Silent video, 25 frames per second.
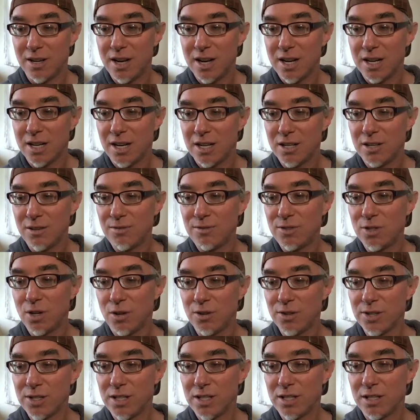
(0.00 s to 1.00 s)
Now, you've
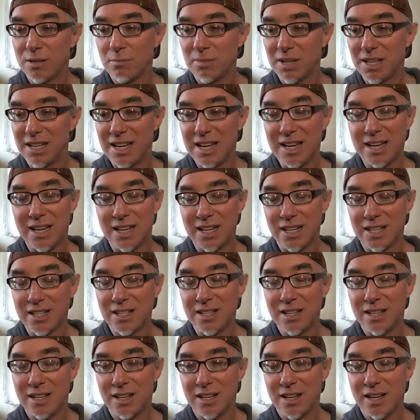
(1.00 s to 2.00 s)
told us at the
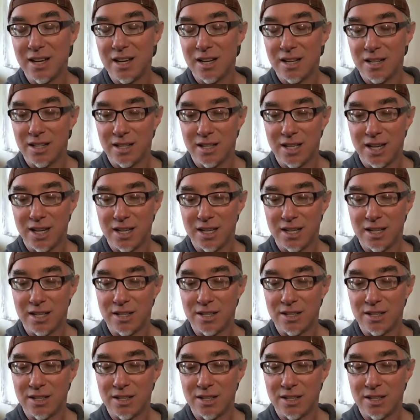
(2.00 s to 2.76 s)
beginning that